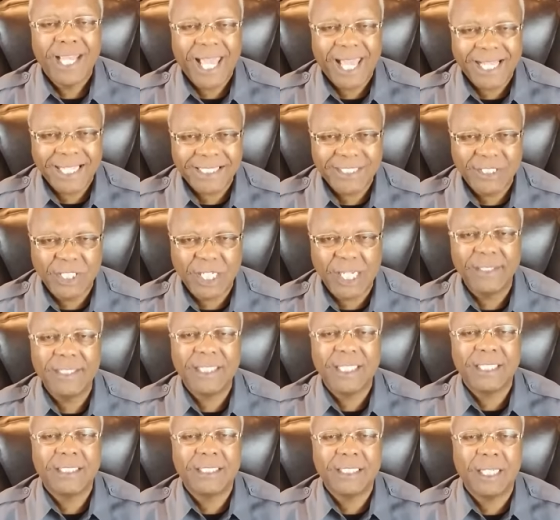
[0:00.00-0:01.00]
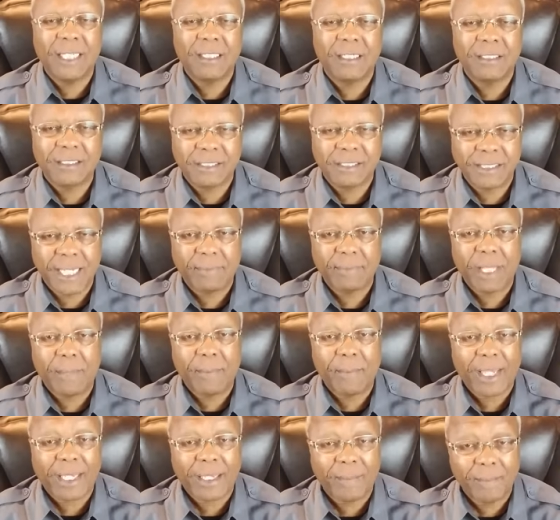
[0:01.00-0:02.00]
And Jesus telling us the same
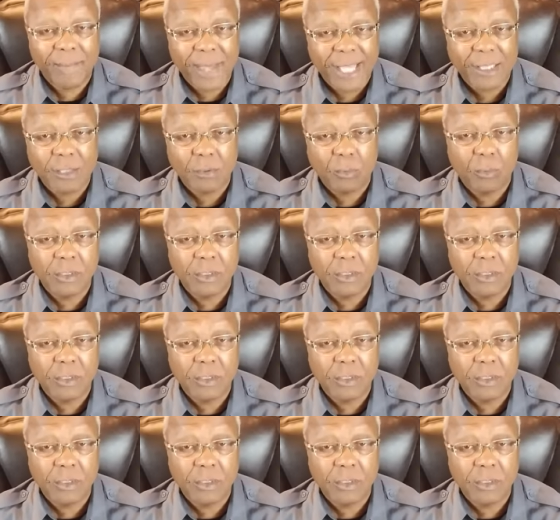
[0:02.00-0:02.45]
thing back in Matthew,